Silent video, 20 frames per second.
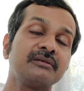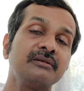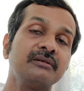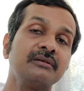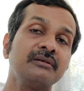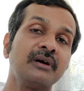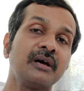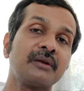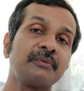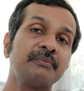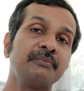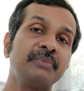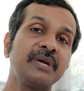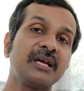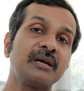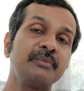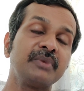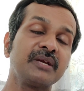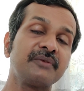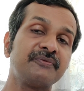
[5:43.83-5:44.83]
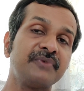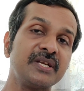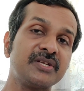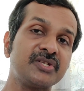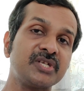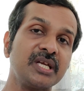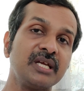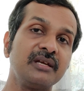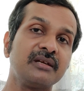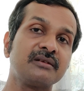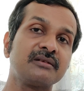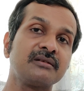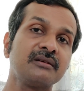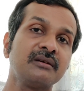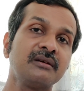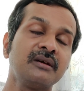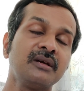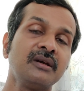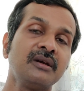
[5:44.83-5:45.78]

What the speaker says: you are becoming fatigued,